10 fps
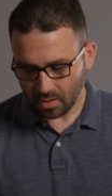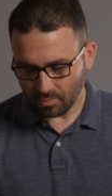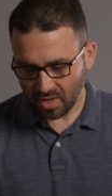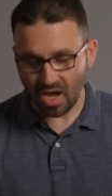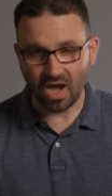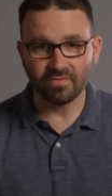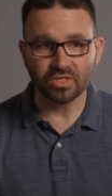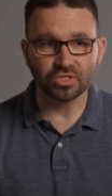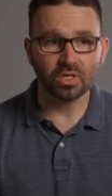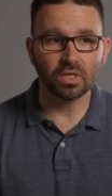But
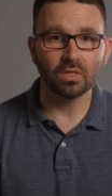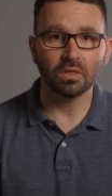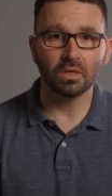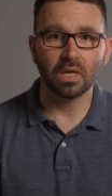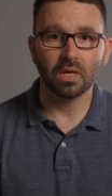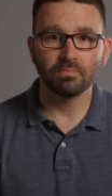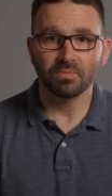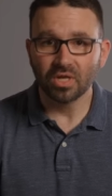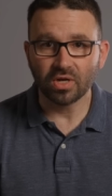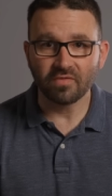obviously, um,
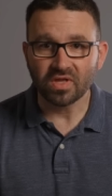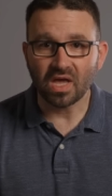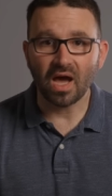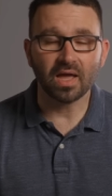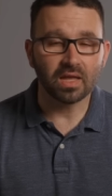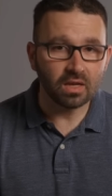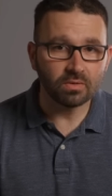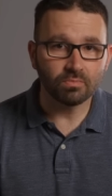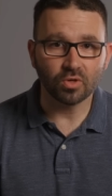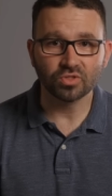here at FAI
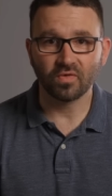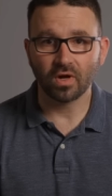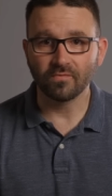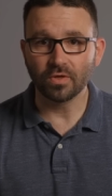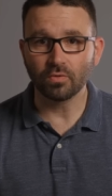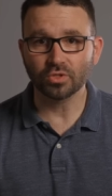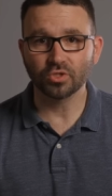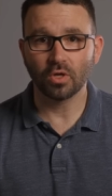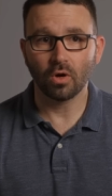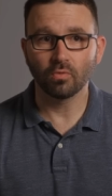and most of our viewers
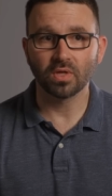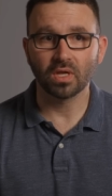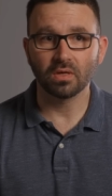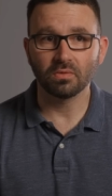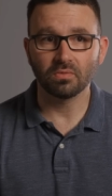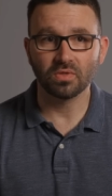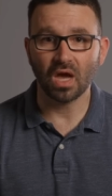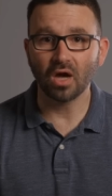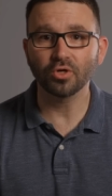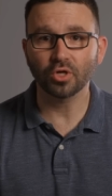know that the
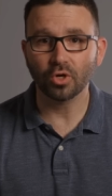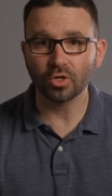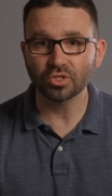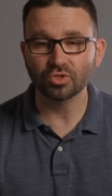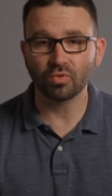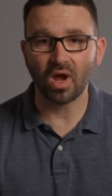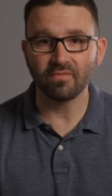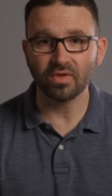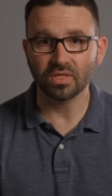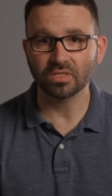undercurrents
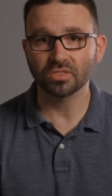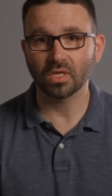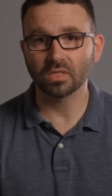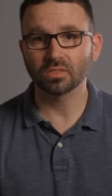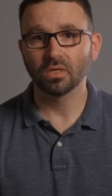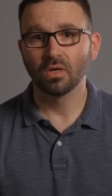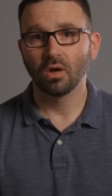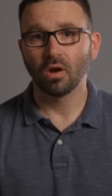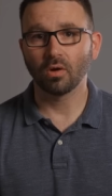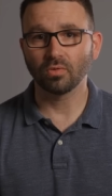driving these things
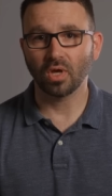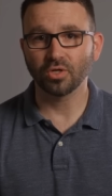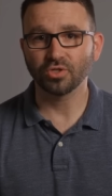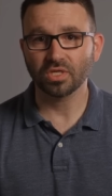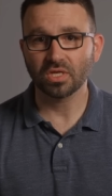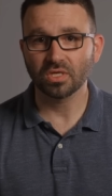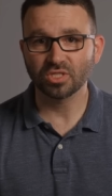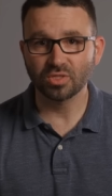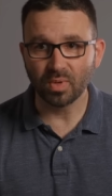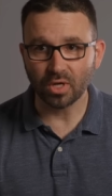are largely
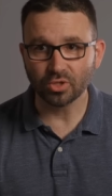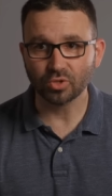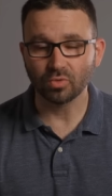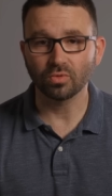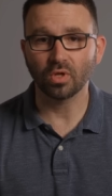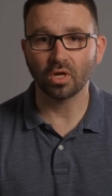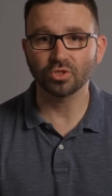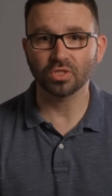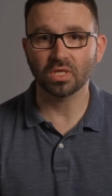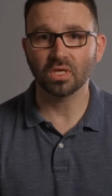spiritual,
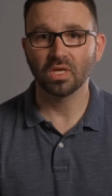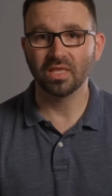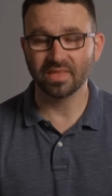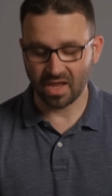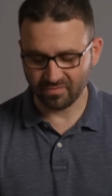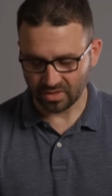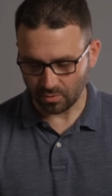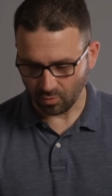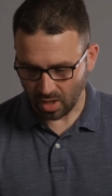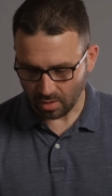largely in the heavenly
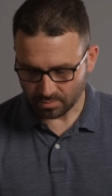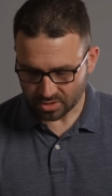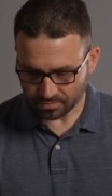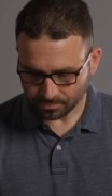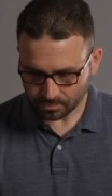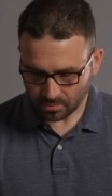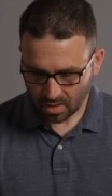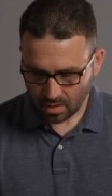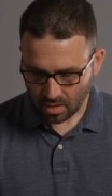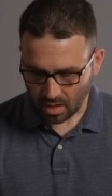realms.
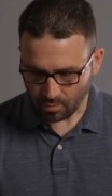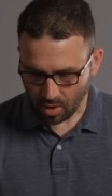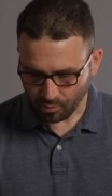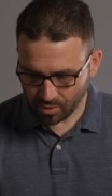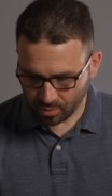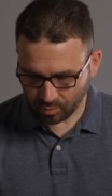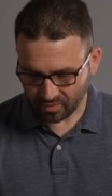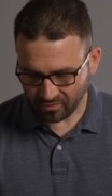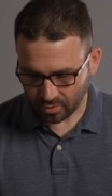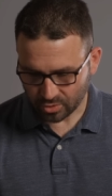Uh, what we would
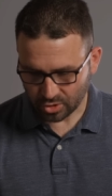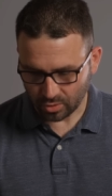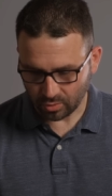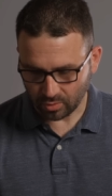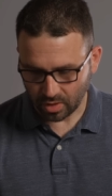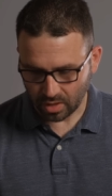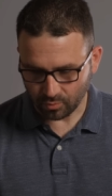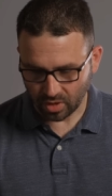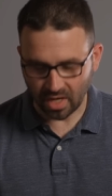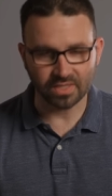refer to and
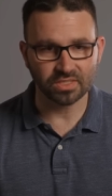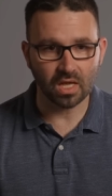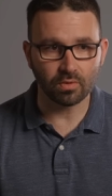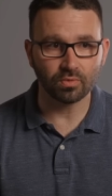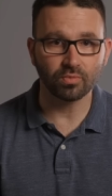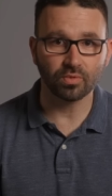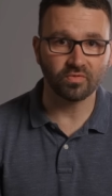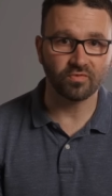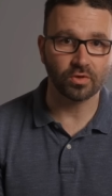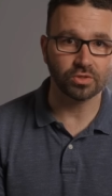what Isaiah would, would
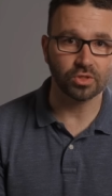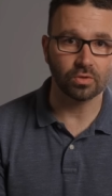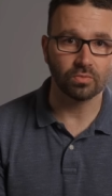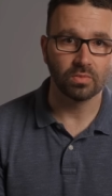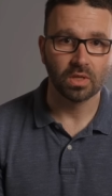refer to